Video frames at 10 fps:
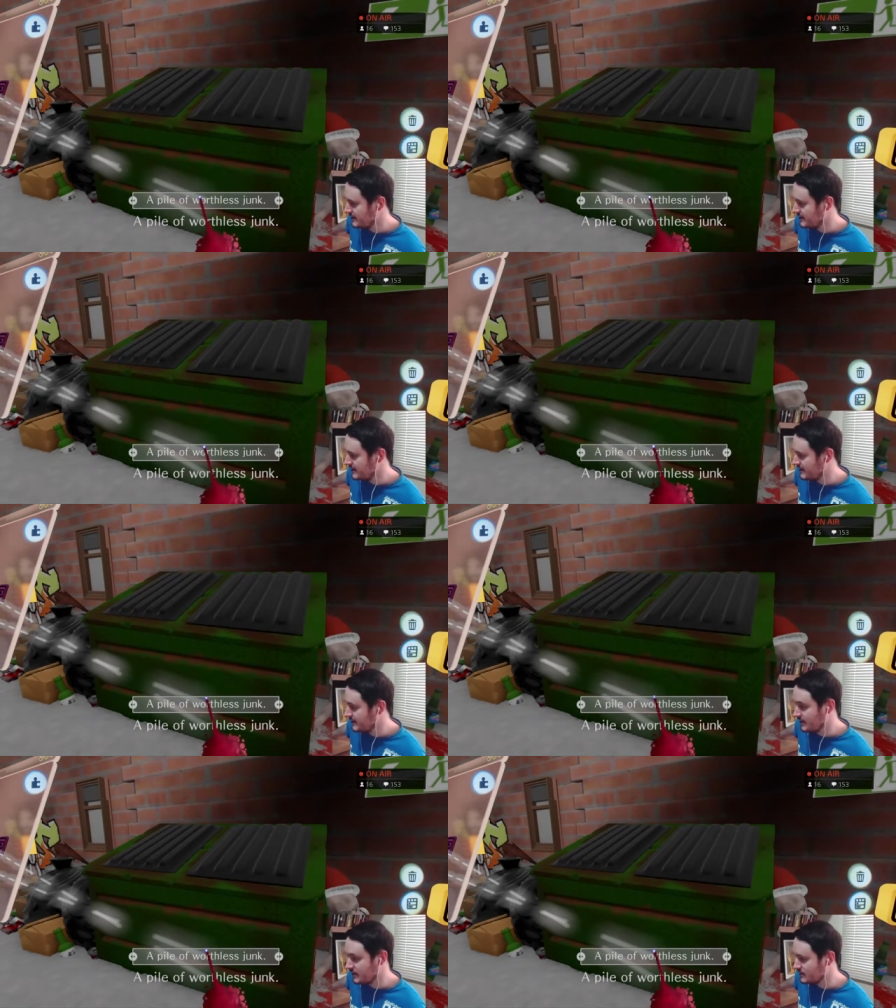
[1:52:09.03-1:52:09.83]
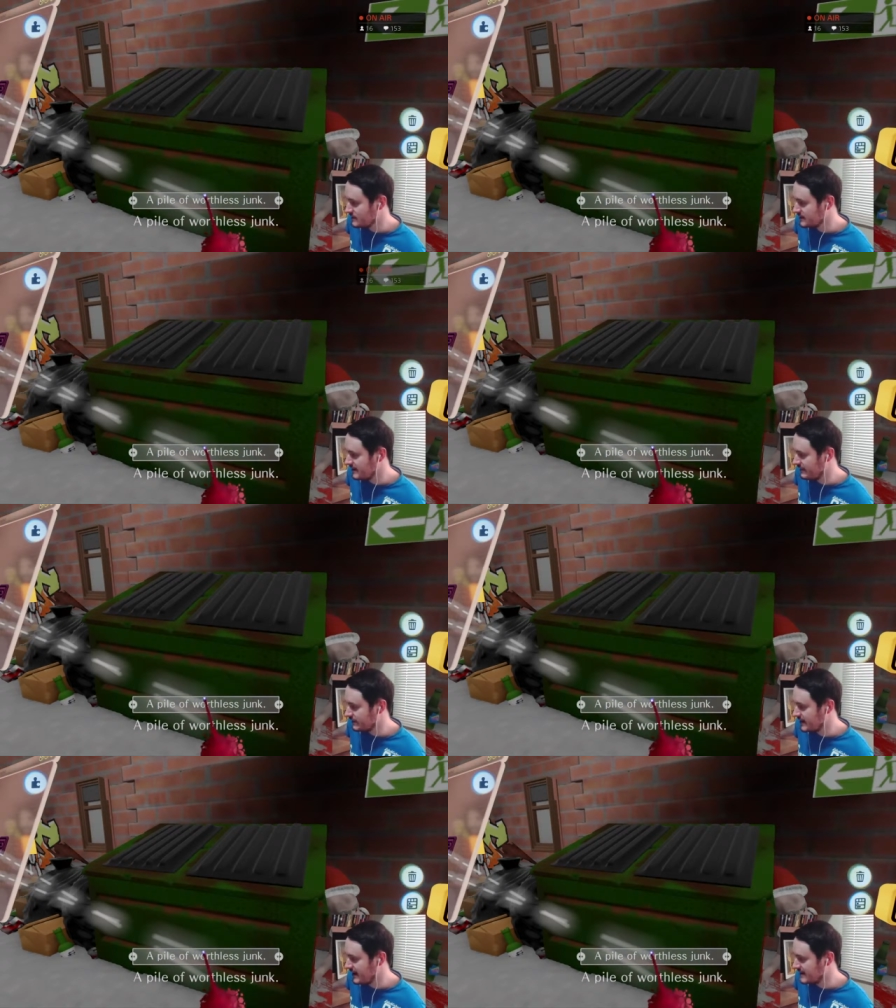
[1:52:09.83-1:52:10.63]
Here it goes. For
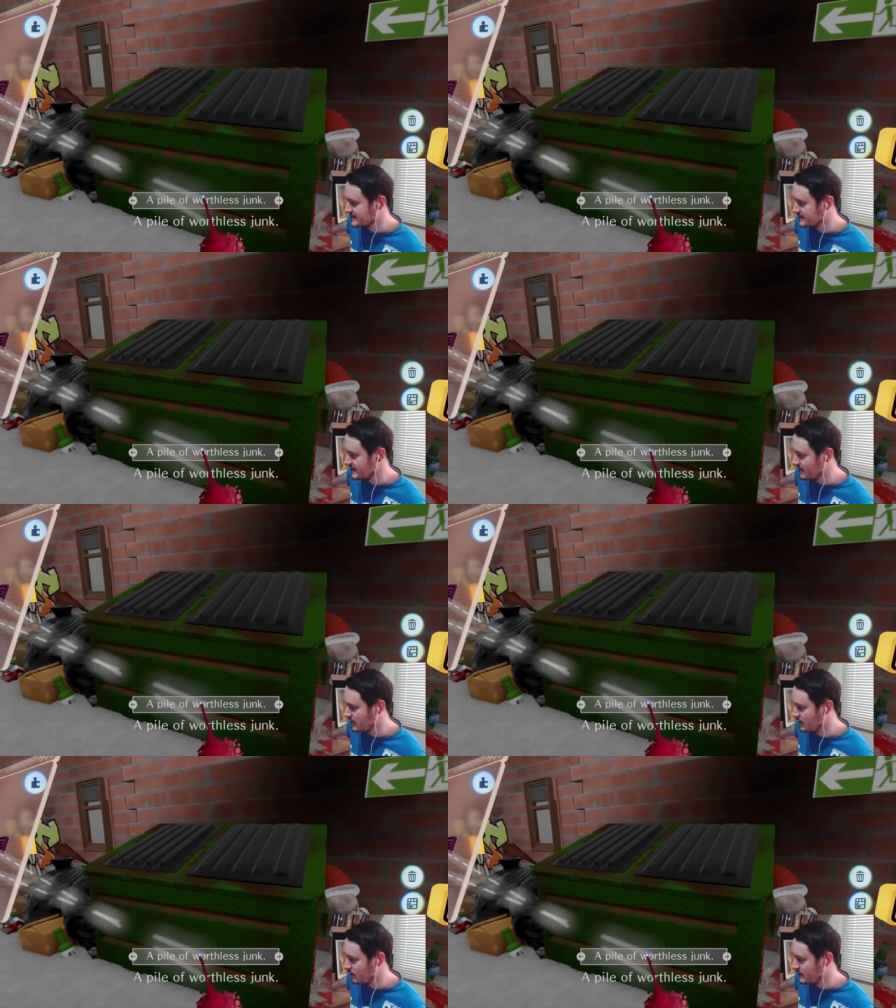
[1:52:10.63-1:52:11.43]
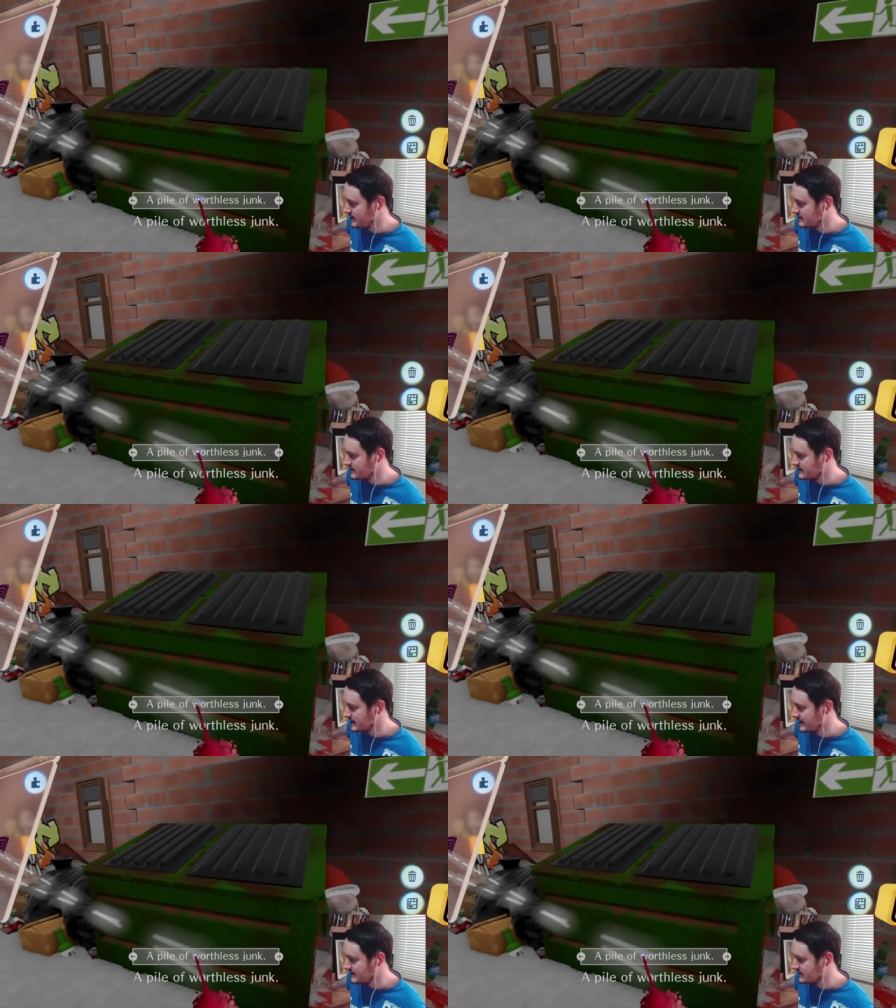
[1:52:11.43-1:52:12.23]
tags, it always
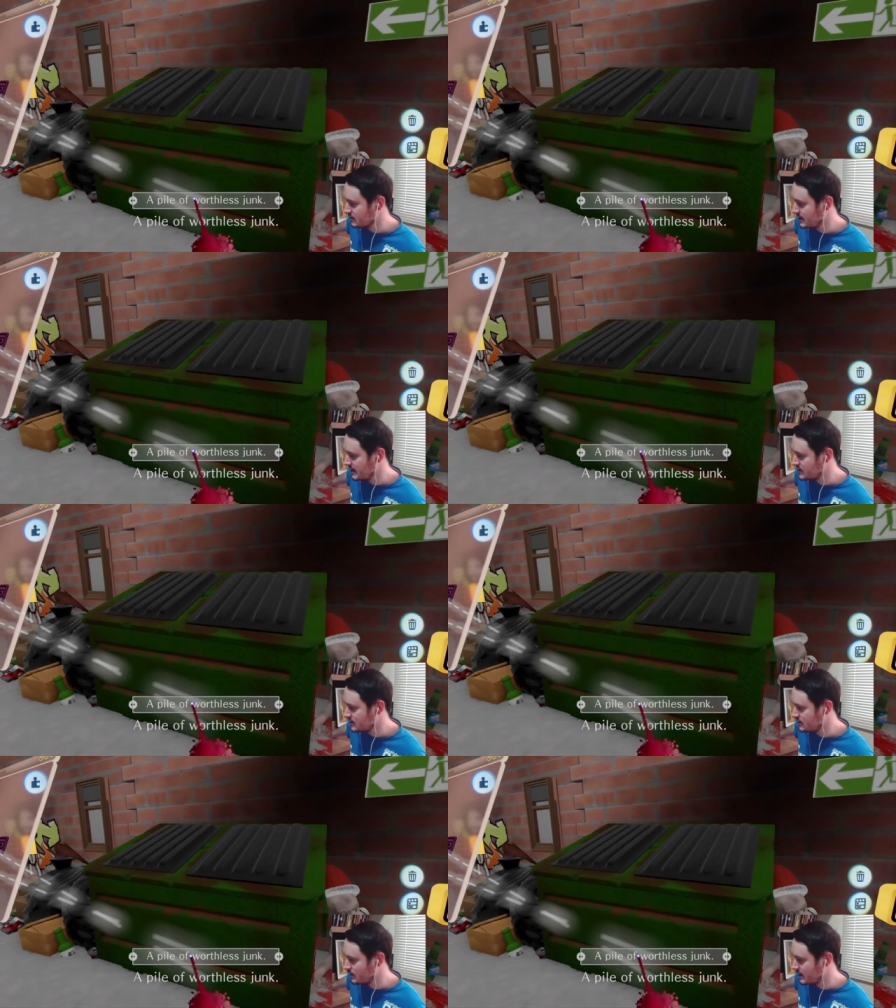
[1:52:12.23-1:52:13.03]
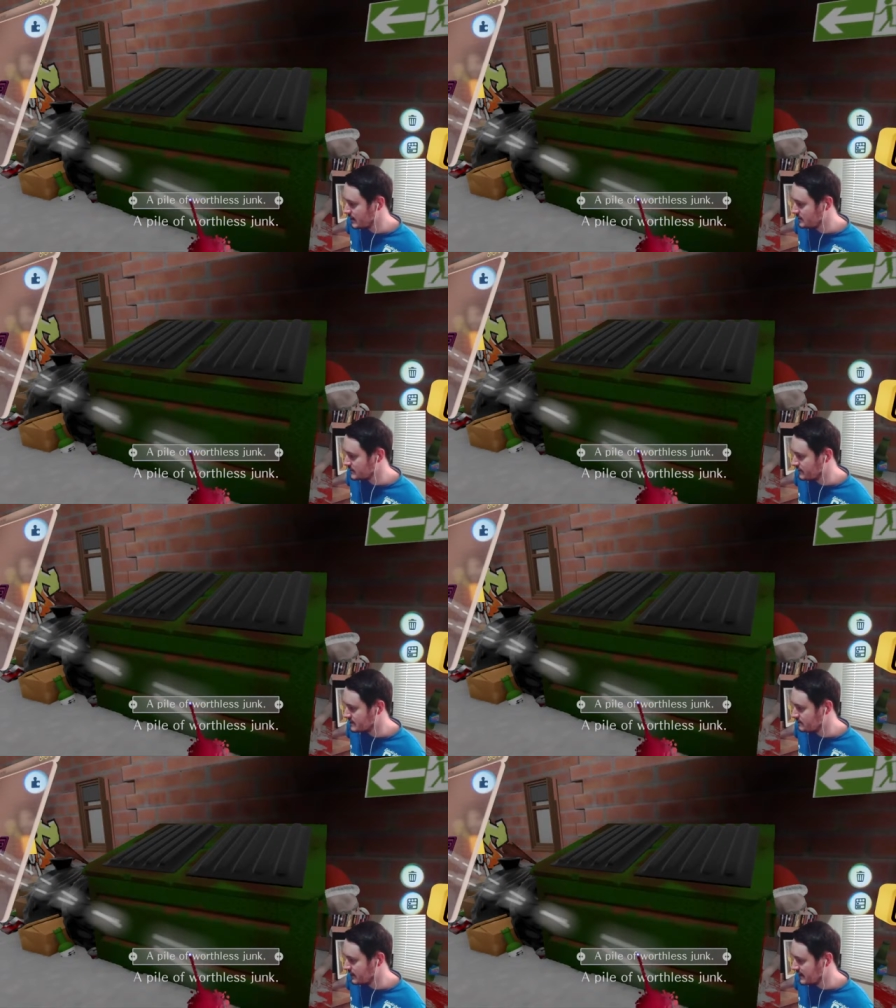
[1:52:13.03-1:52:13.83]
sets its location to where it was
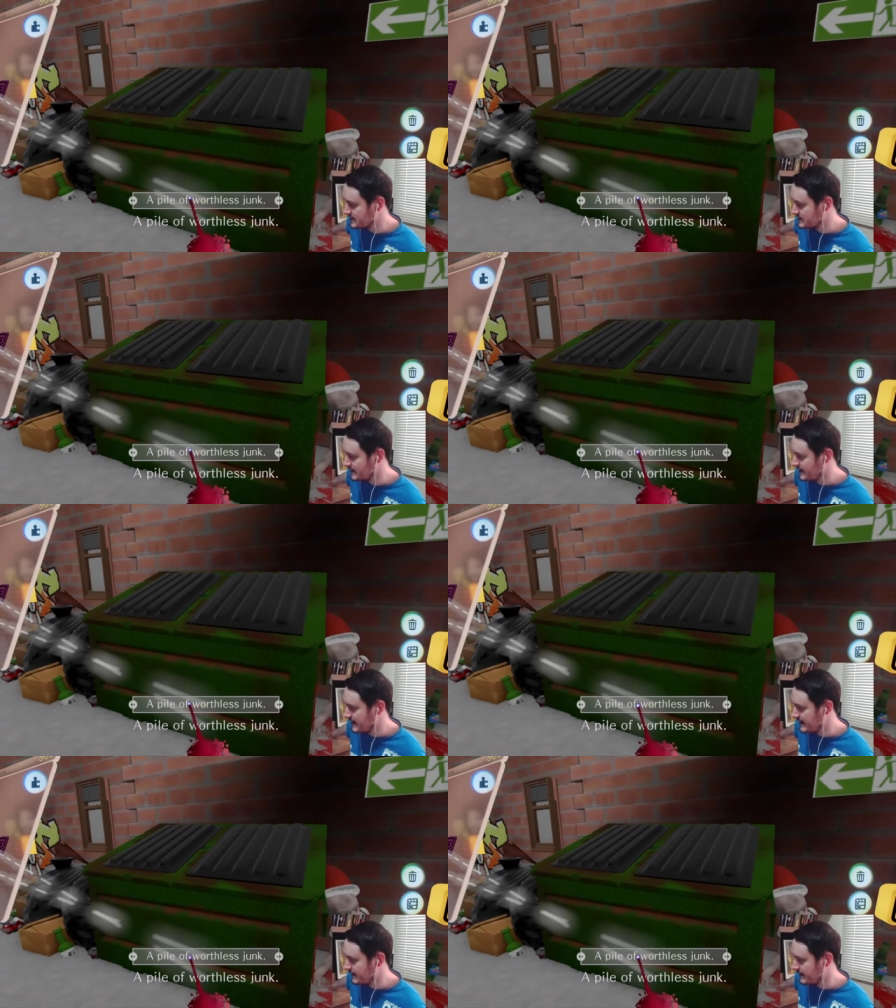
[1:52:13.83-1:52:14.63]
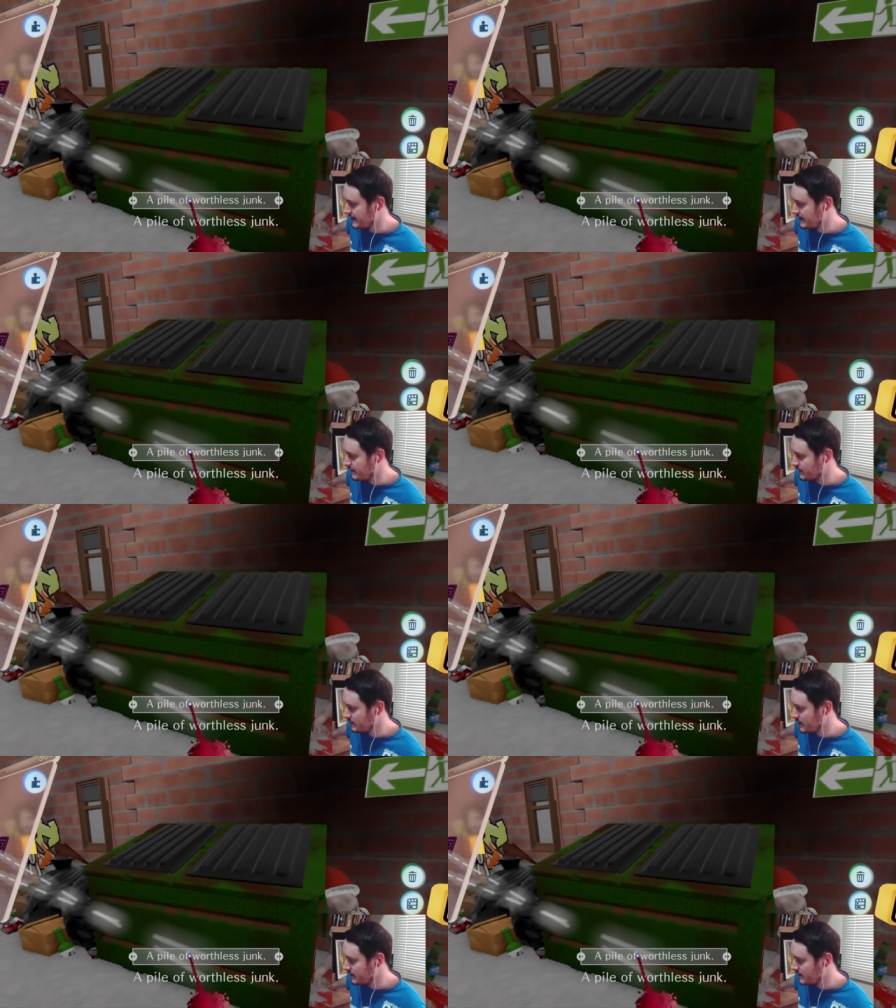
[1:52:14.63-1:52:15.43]
first placed. For the
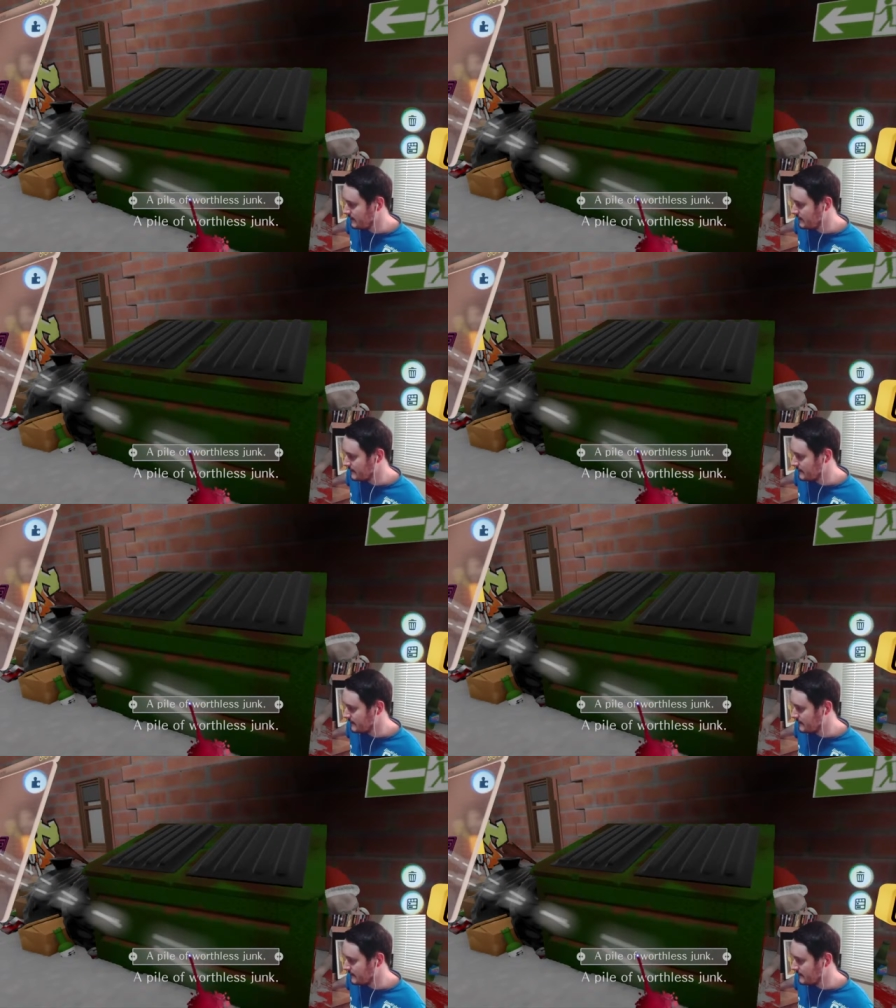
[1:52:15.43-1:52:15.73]
puppet,